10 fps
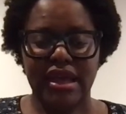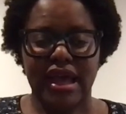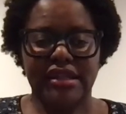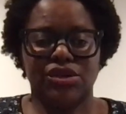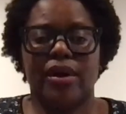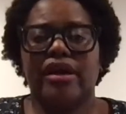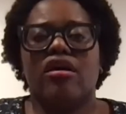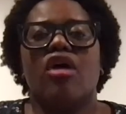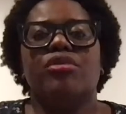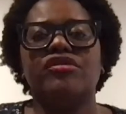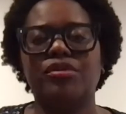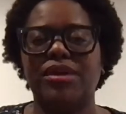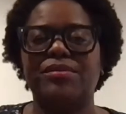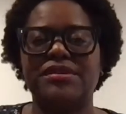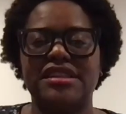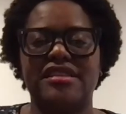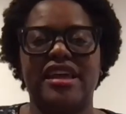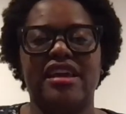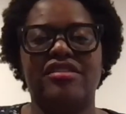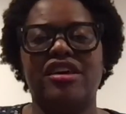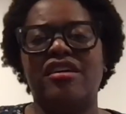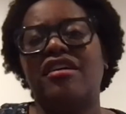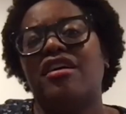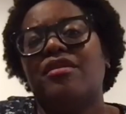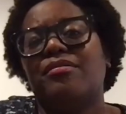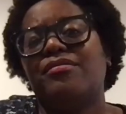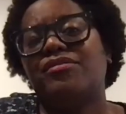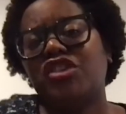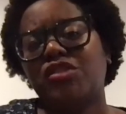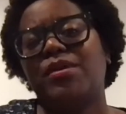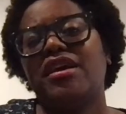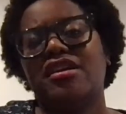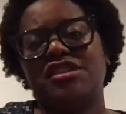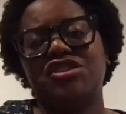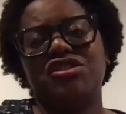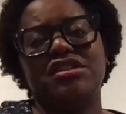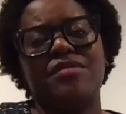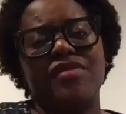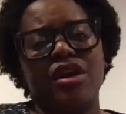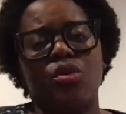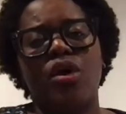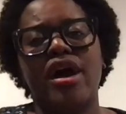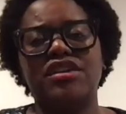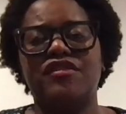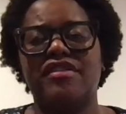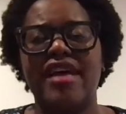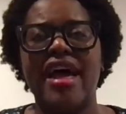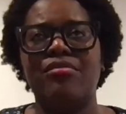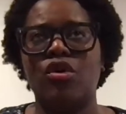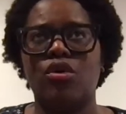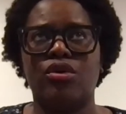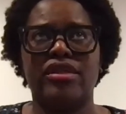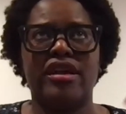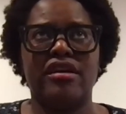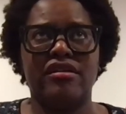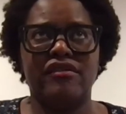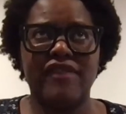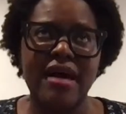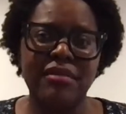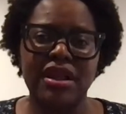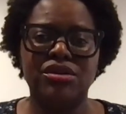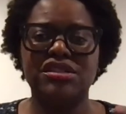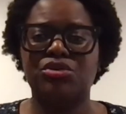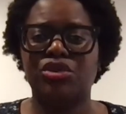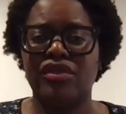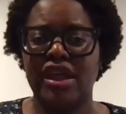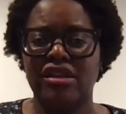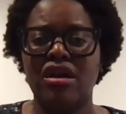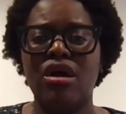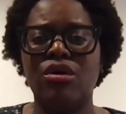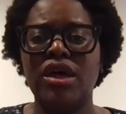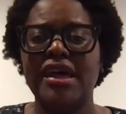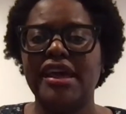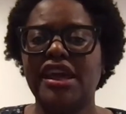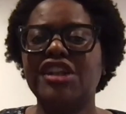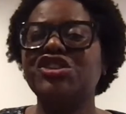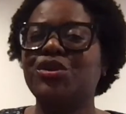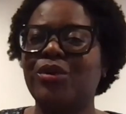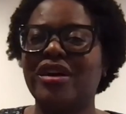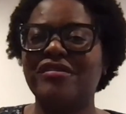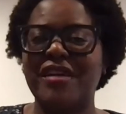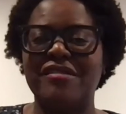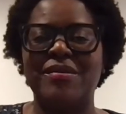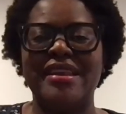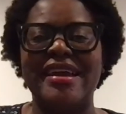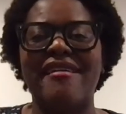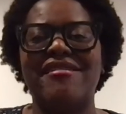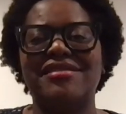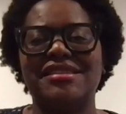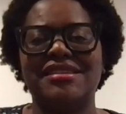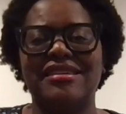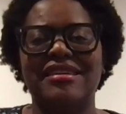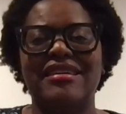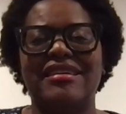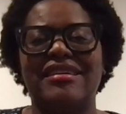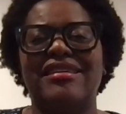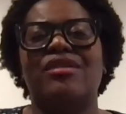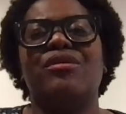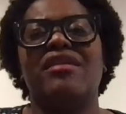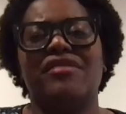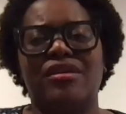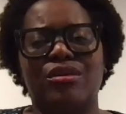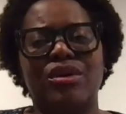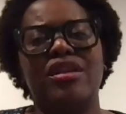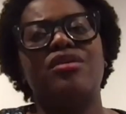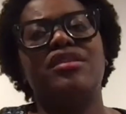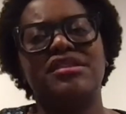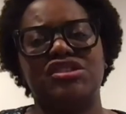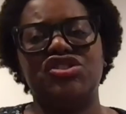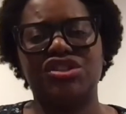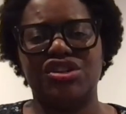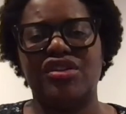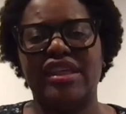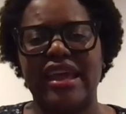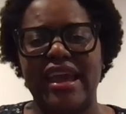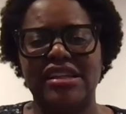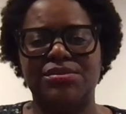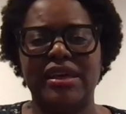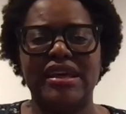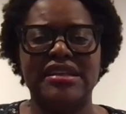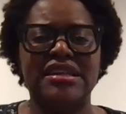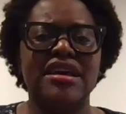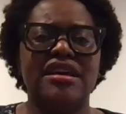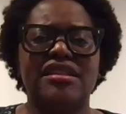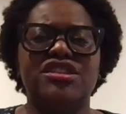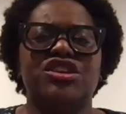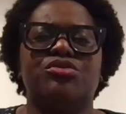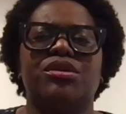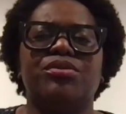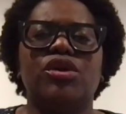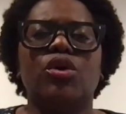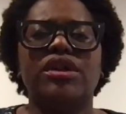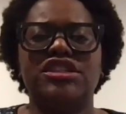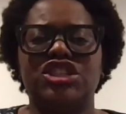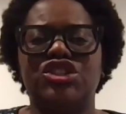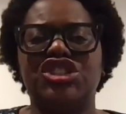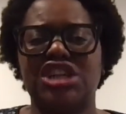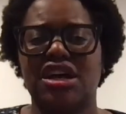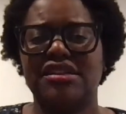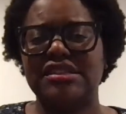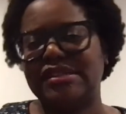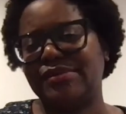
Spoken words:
It's quite common for people to think that just because something worked for them or their family or someone they know, it should work for everybody else. And however, we know this is just not the case because this could be purely due to chance.